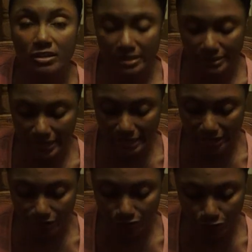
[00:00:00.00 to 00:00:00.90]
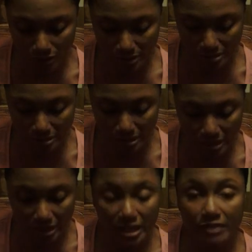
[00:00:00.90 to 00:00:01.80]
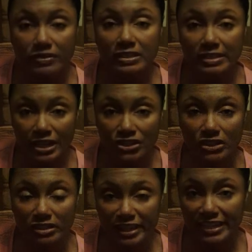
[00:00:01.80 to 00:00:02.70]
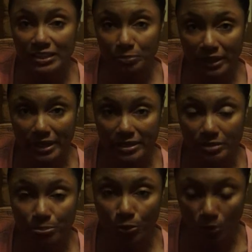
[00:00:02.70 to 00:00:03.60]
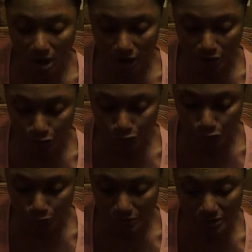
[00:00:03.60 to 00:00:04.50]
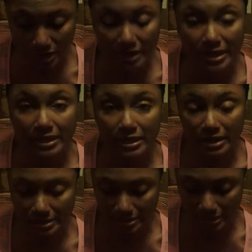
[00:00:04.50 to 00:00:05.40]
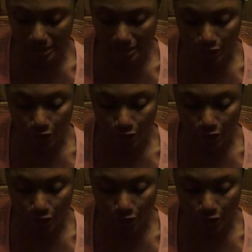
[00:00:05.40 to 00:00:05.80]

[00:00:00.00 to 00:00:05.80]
sedative drugs. If sedation takes place prior to signing the consent,